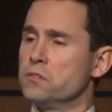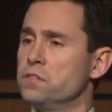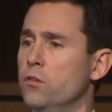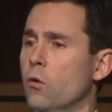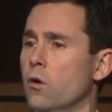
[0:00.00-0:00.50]

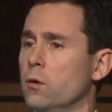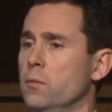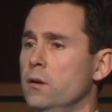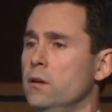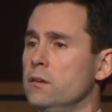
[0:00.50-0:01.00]

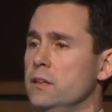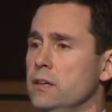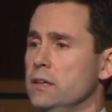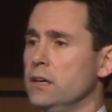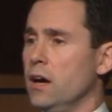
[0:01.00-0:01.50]
inform
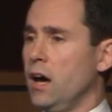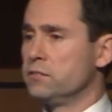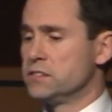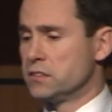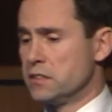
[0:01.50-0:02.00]
the
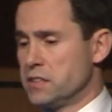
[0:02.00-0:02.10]
Office of the